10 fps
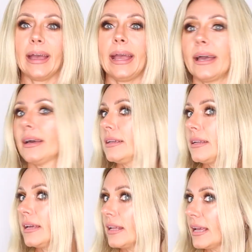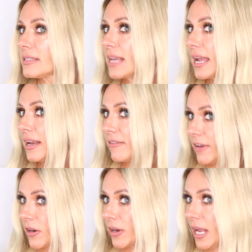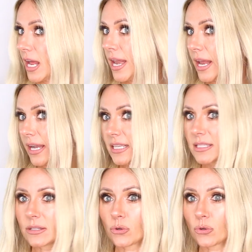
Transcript: And it is a very nice